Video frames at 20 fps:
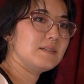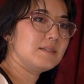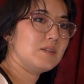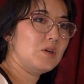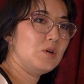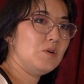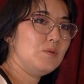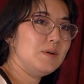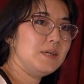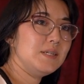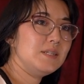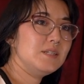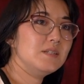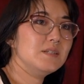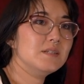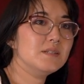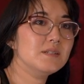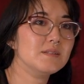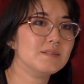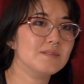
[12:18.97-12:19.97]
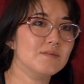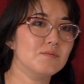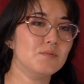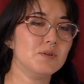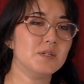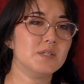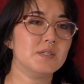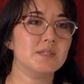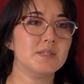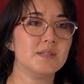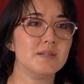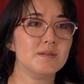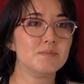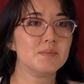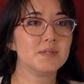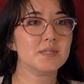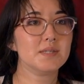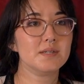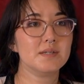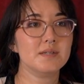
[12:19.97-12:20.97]
2 inches, which
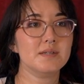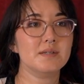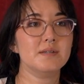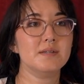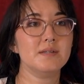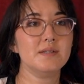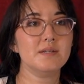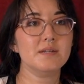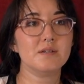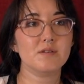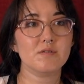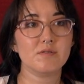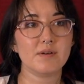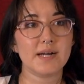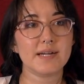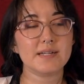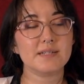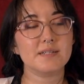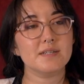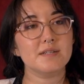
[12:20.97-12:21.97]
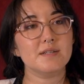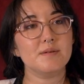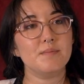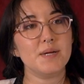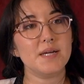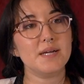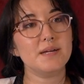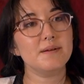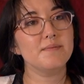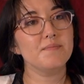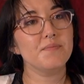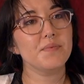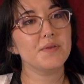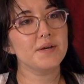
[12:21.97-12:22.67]
seems incorrect to me.